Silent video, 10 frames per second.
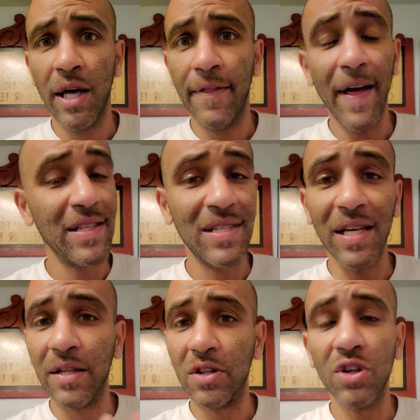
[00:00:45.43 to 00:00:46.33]
That's
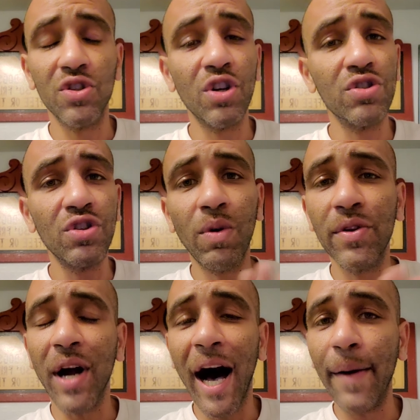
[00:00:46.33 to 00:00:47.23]
it. There's no
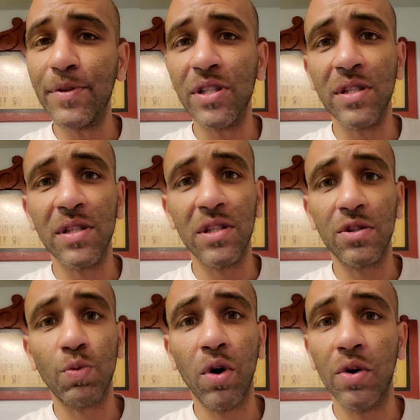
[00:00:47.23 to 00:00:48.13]
other options in
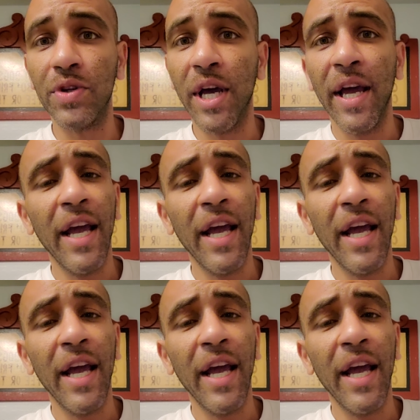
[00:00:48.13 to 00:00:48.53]
this world.